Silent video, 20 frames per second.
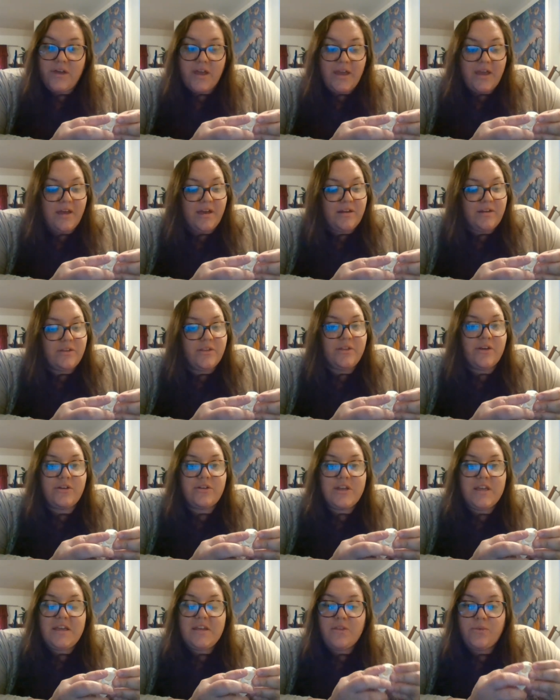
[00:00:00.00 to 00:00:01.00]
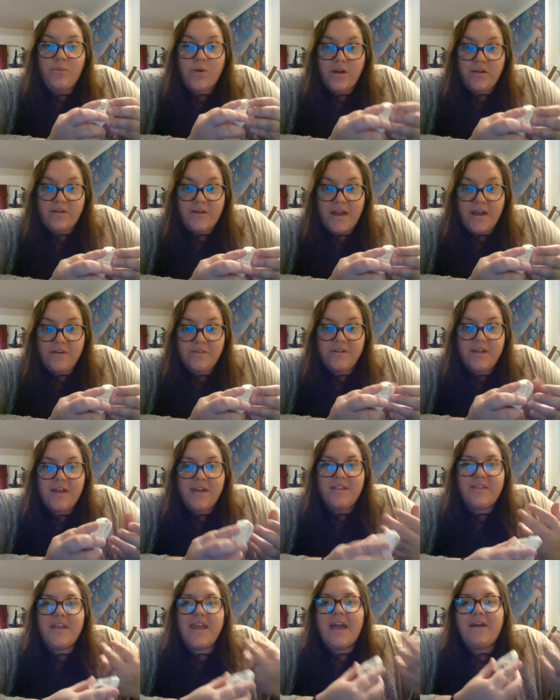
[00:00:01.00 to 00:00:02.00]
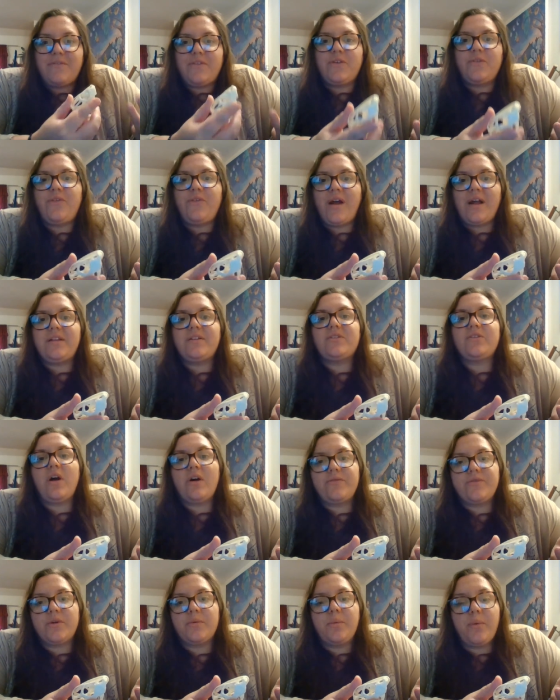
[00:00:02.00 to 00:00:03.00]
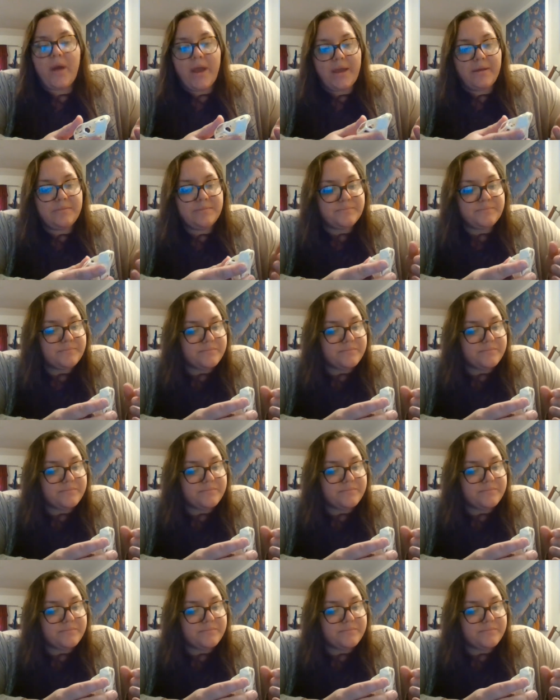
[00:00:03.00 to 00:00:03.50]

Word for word: and their teeth wear down, they have to find softer prey.